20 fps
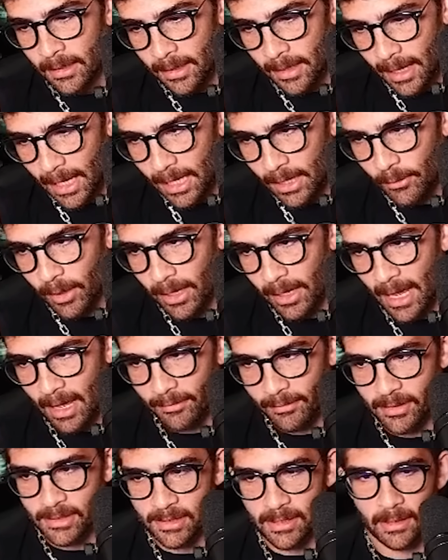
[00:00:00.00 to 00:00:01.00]
Anyway,
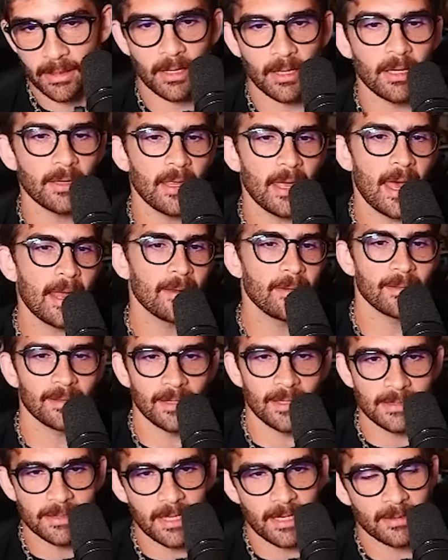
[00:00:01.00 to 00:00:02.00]
having said all of that,
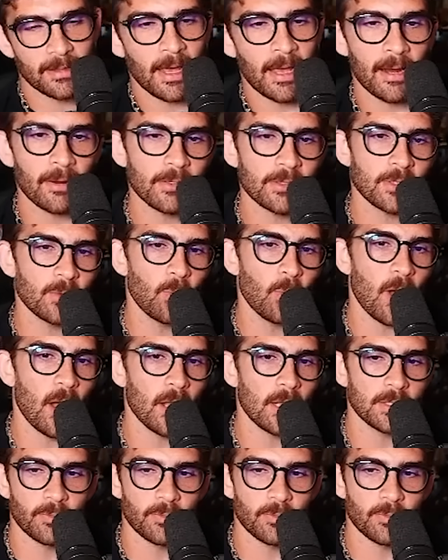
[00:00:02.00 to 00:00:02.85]
let's get to Harrison Walz